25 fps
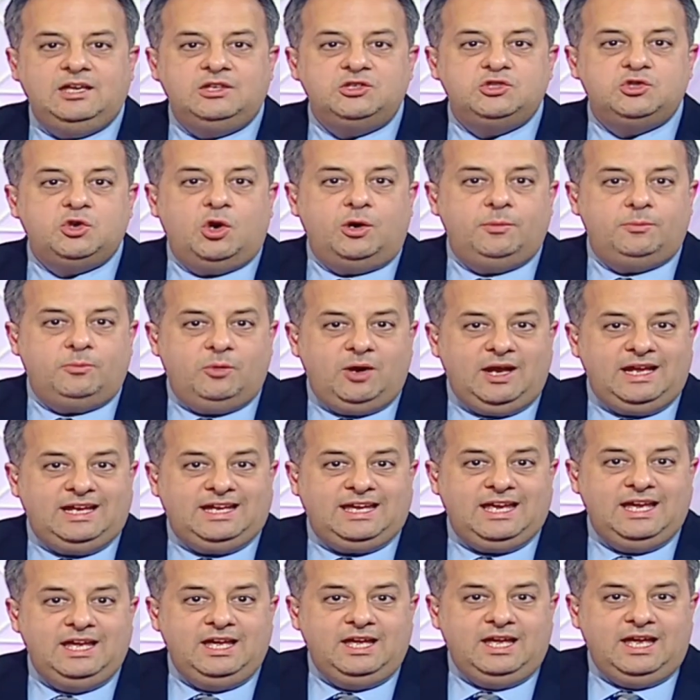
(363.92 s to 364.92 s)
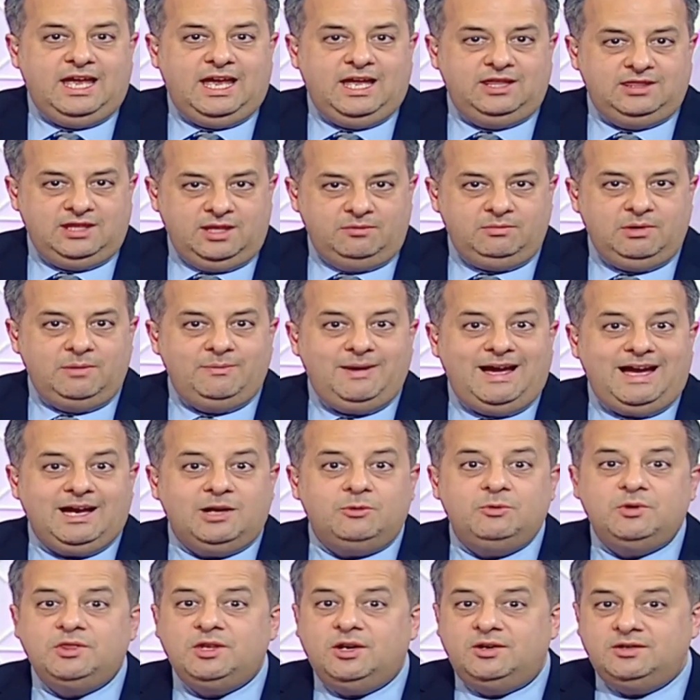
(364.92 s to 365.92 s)
short break and then be
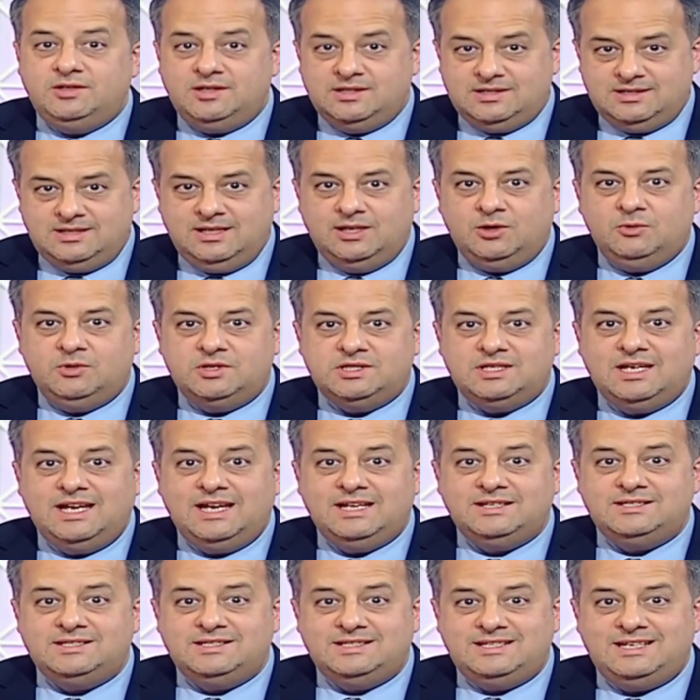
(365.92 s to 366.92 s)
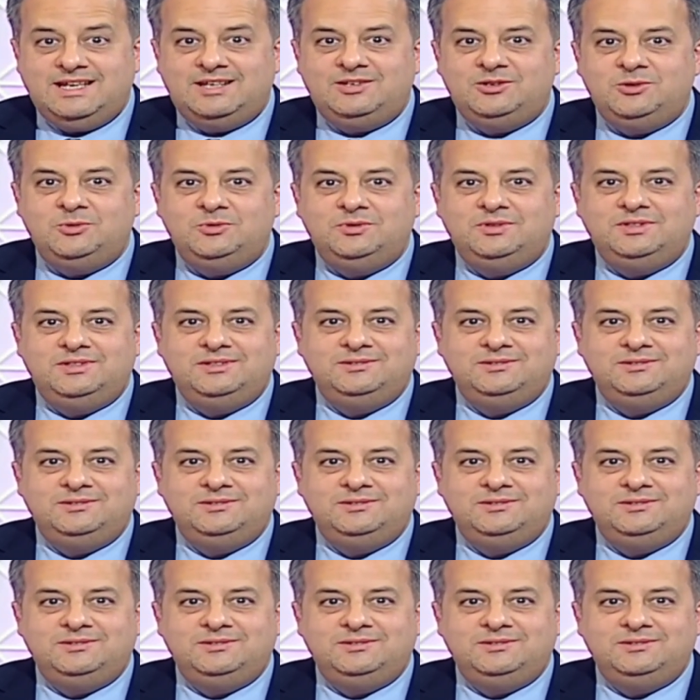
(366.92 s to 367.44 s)
back with our distinguished guests. Stay tuned.